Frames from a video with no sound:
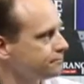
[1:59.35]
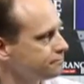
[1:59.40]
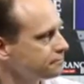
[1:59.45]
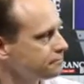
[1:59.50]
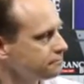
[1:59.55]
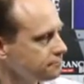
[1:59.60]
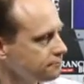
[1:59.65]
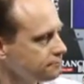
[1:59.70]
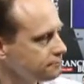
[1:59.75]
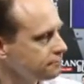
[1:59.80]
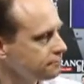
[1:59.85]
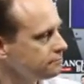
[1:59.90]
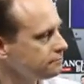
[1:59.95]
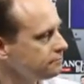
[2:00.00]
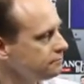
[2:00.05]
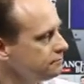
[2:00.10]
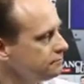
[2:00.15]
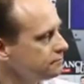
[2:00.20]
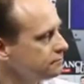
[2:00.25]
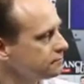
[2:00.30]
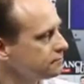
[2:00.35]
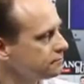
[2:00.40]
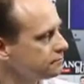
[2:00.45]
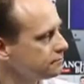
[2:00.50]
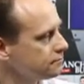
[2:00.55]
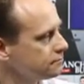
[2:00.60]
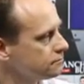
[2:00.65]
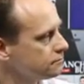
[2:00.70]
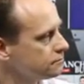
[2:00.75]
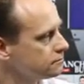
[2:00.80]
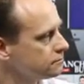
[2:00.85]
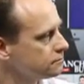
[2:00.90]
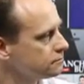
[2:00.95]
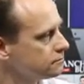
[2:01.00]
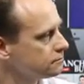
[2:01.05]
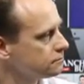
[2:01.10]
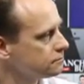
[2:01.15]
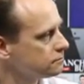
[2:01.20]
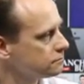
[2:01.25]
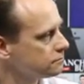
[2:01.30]

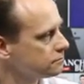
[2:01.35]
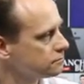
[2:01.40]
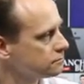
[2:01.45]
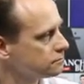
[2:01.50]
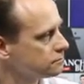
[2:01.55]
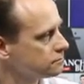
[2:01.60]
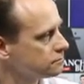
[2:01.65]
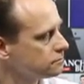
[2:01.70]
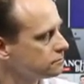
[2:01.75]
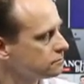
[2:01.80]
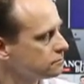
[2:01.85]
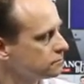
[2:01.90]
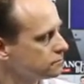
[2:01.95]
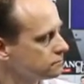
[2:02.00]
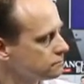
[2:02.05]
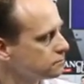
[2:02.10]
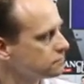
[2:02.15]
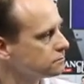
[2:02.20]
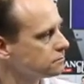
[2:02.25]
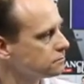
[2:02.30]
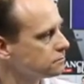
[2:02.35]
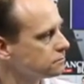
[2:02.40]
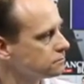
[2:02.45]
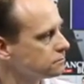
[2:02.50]
(silent)